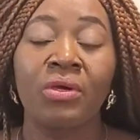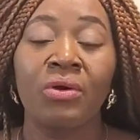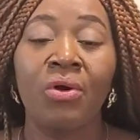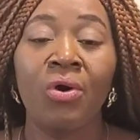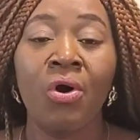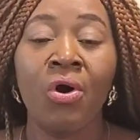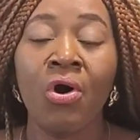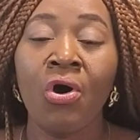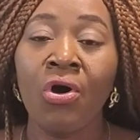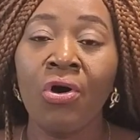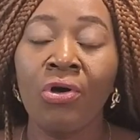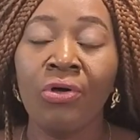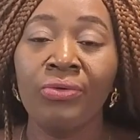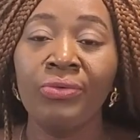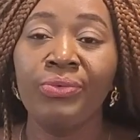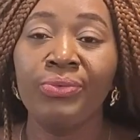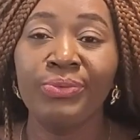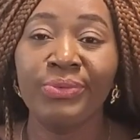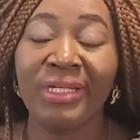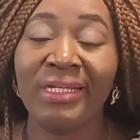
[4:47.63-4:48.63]
all
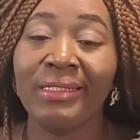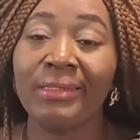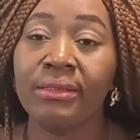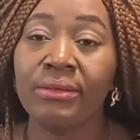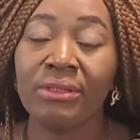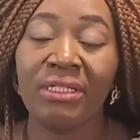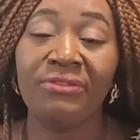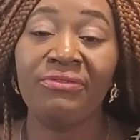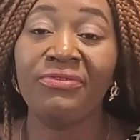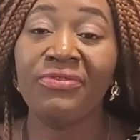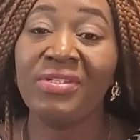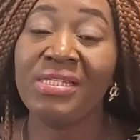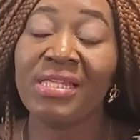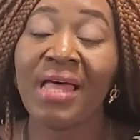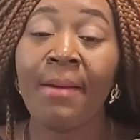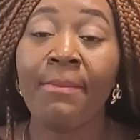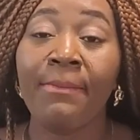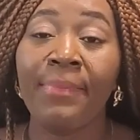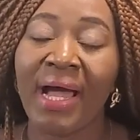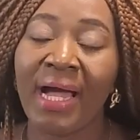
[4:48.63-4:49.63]
the
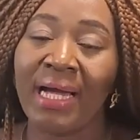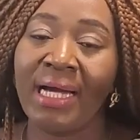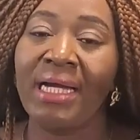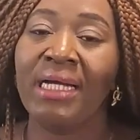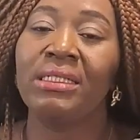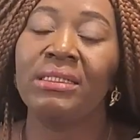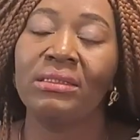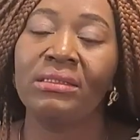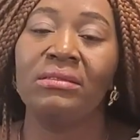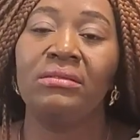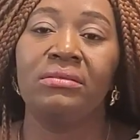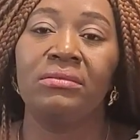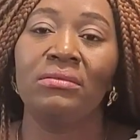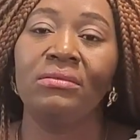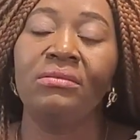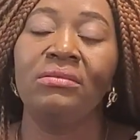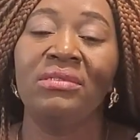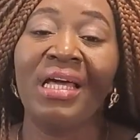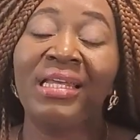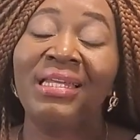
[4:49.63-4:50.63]
visa pack
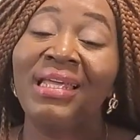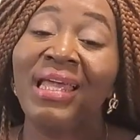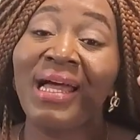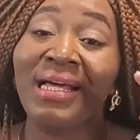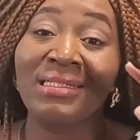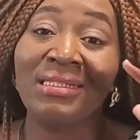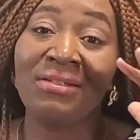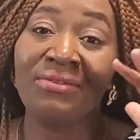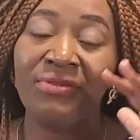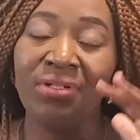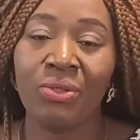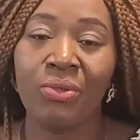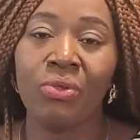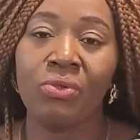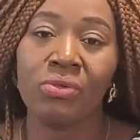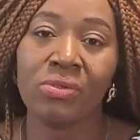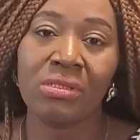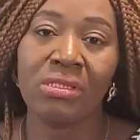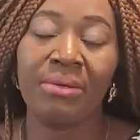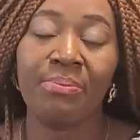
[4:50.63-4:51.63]
that they had given
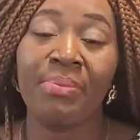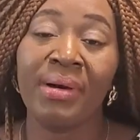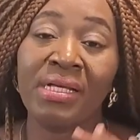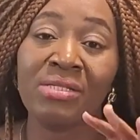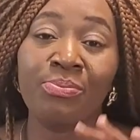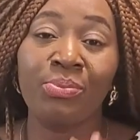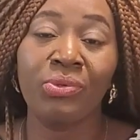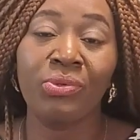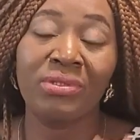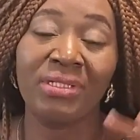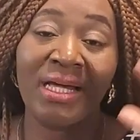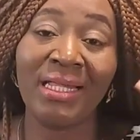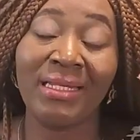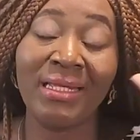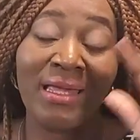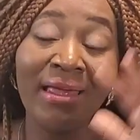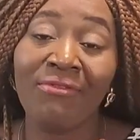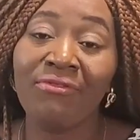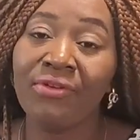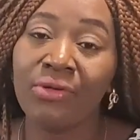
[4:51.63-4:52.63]
us, the passport and
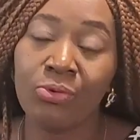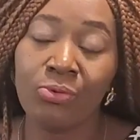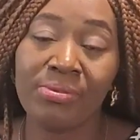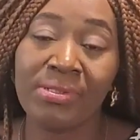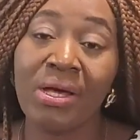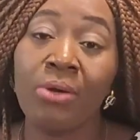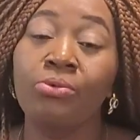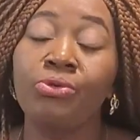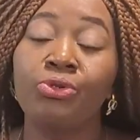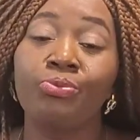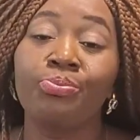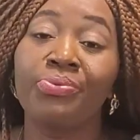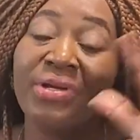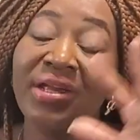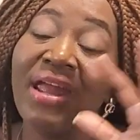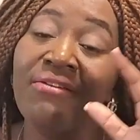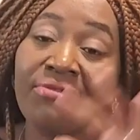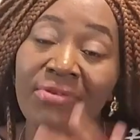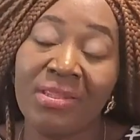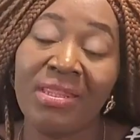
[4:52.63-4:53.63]
the envelopes, that we should
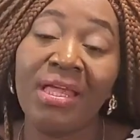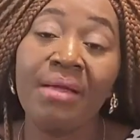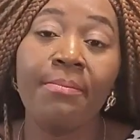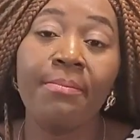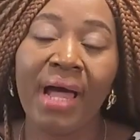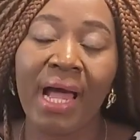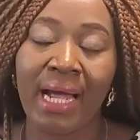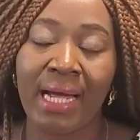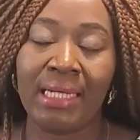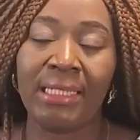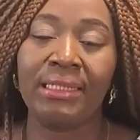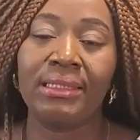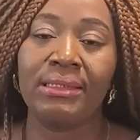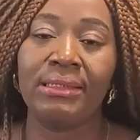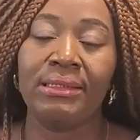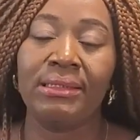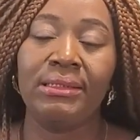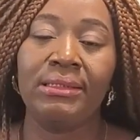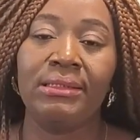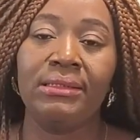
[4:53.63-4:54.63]
bring everything back
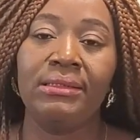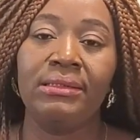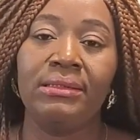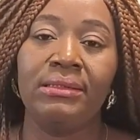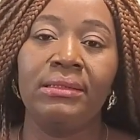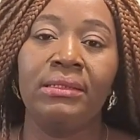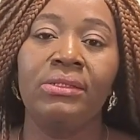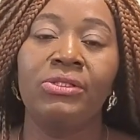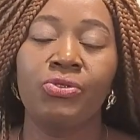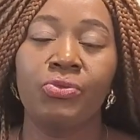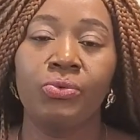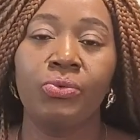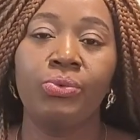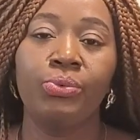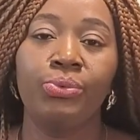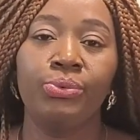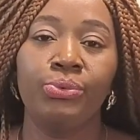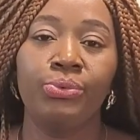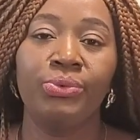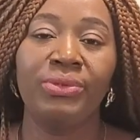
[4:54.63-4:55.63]
to
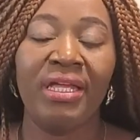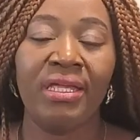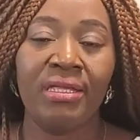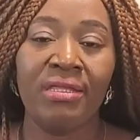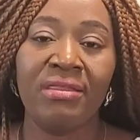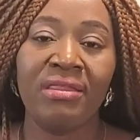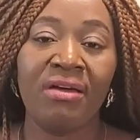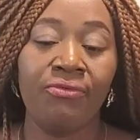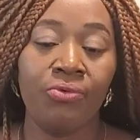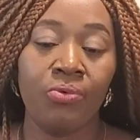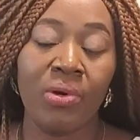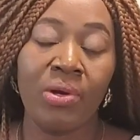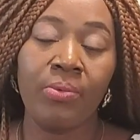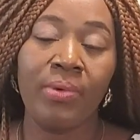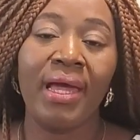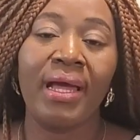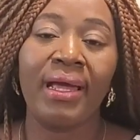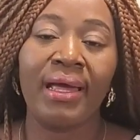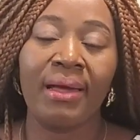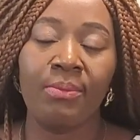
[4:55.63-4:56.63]
the interview when we
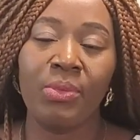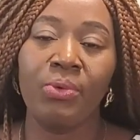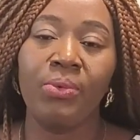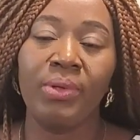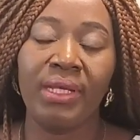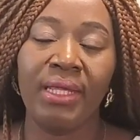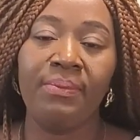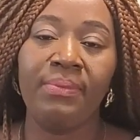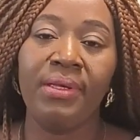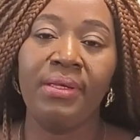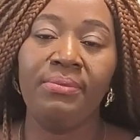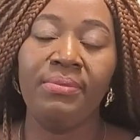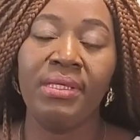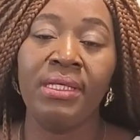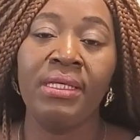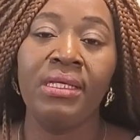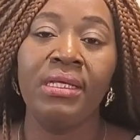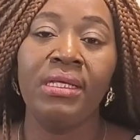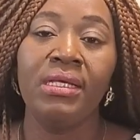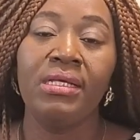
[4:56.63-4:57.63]
are coming with the baby.
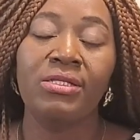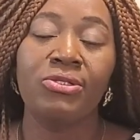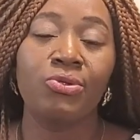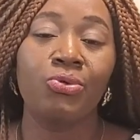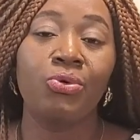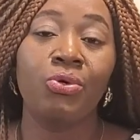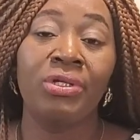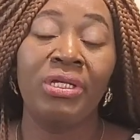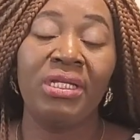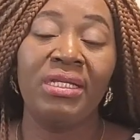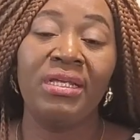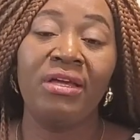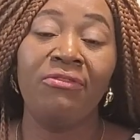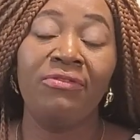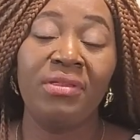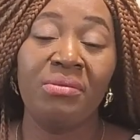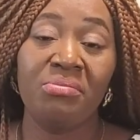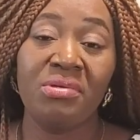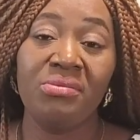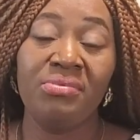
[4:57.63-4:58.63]
So on the day of
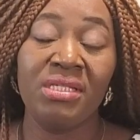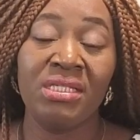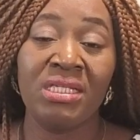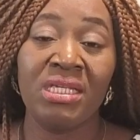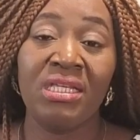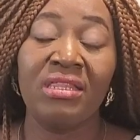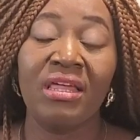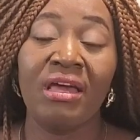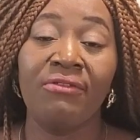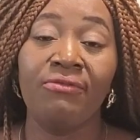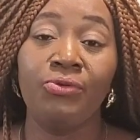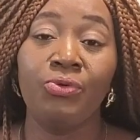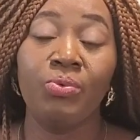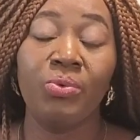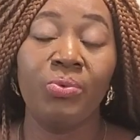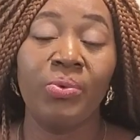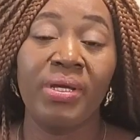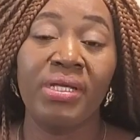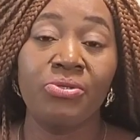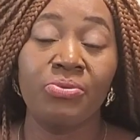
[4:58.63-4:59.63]
the baby's interview, we
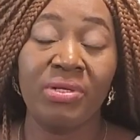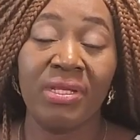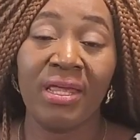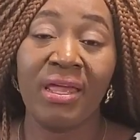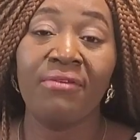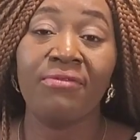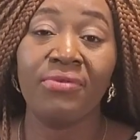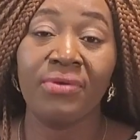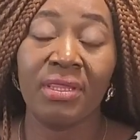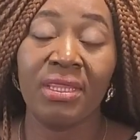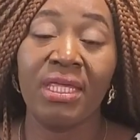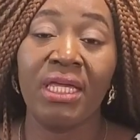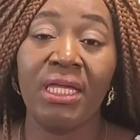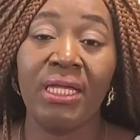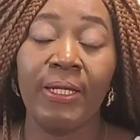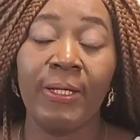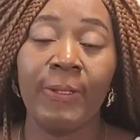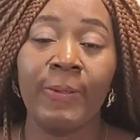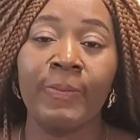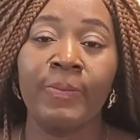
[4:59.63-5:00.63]
went with everything.